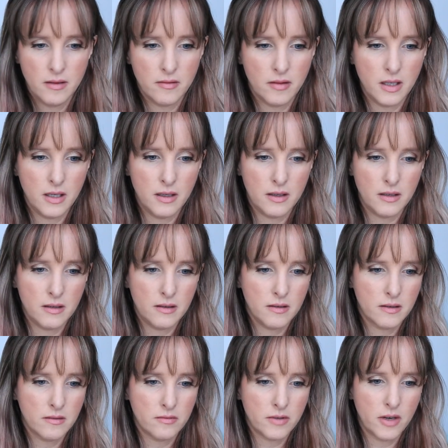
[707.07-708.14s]

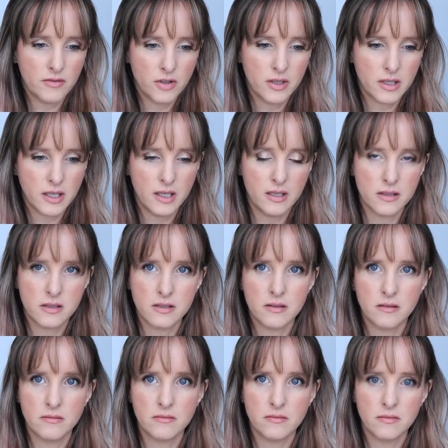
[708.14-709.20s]
the Revlon
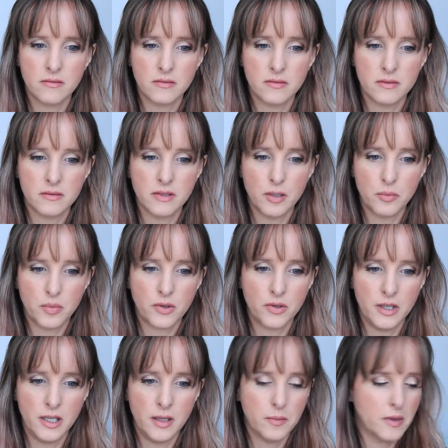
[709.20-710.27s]
Kiss lip
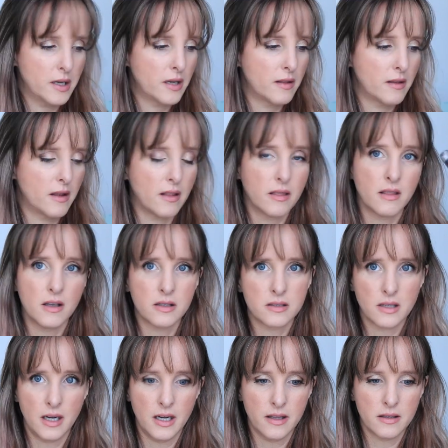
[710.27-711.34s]
cream, and then this
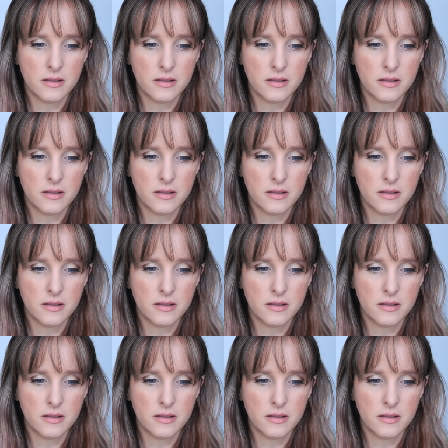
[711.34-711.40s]
guy.